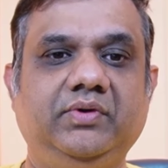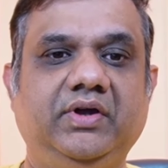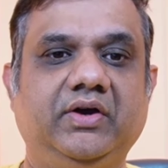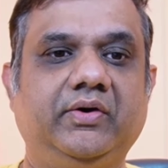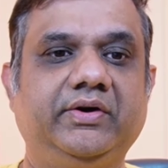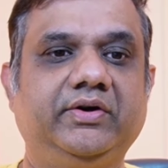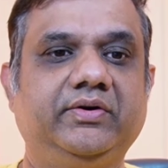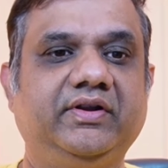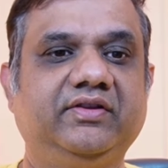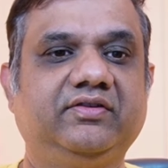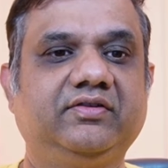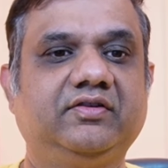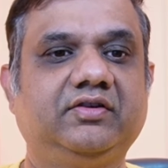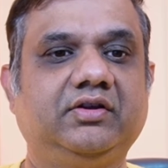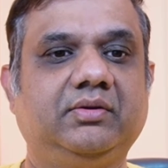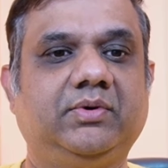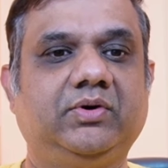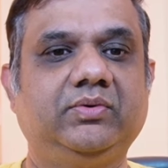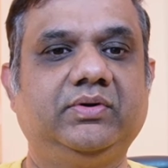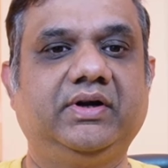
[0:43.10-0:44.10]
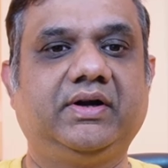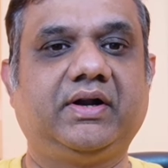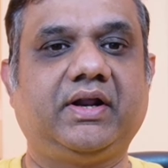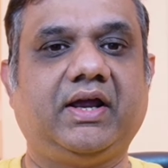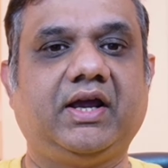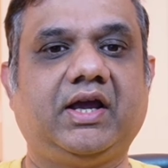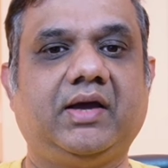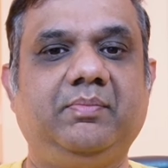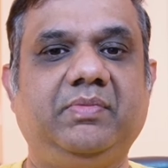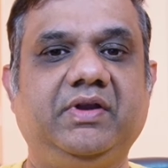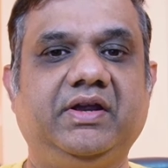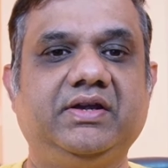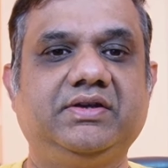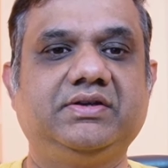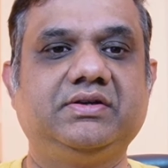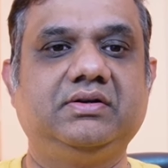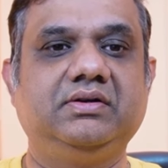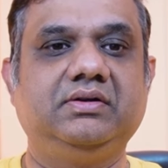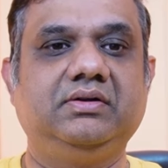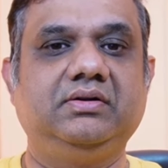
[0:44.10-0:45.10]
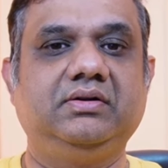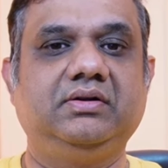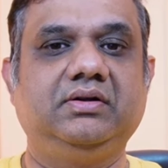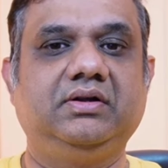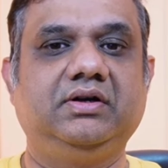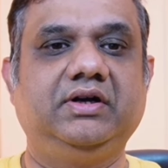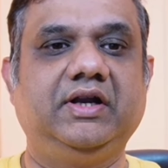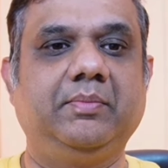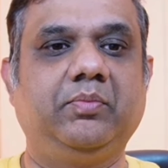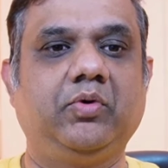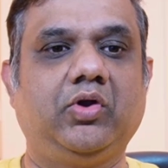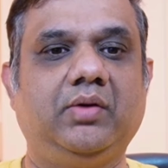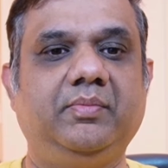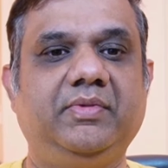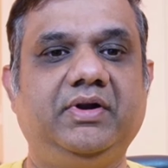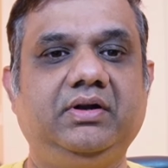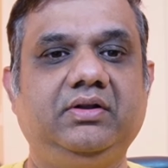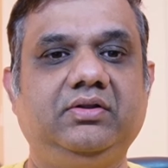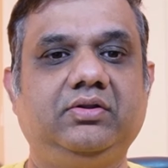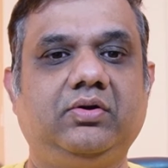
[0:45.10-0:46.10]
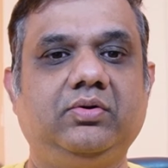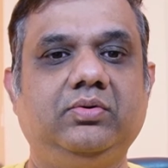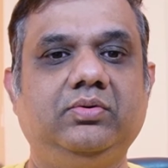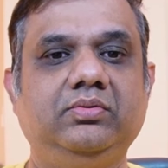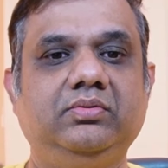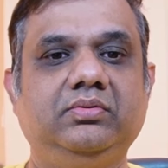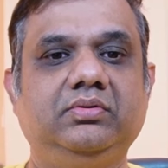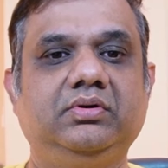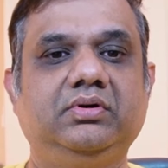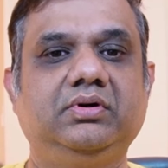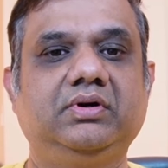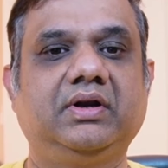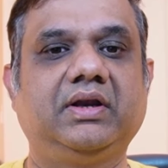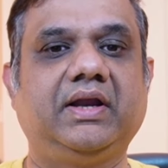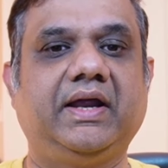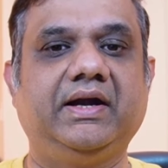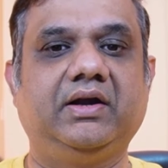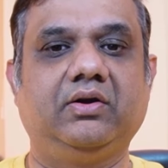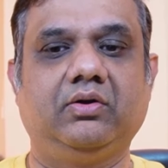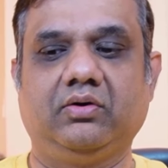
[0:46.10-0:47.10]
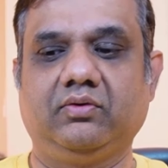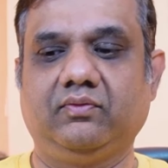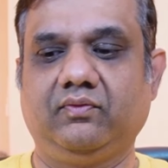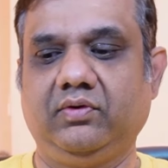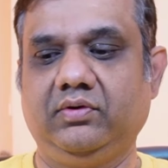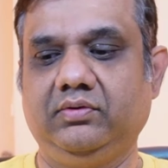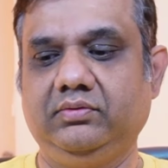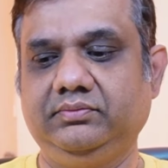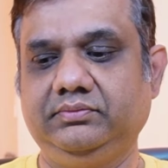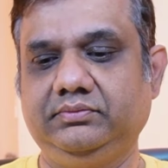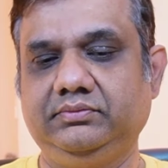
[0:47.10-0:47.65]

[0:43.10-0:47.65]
going to discuss about the track application deployment through client log flow.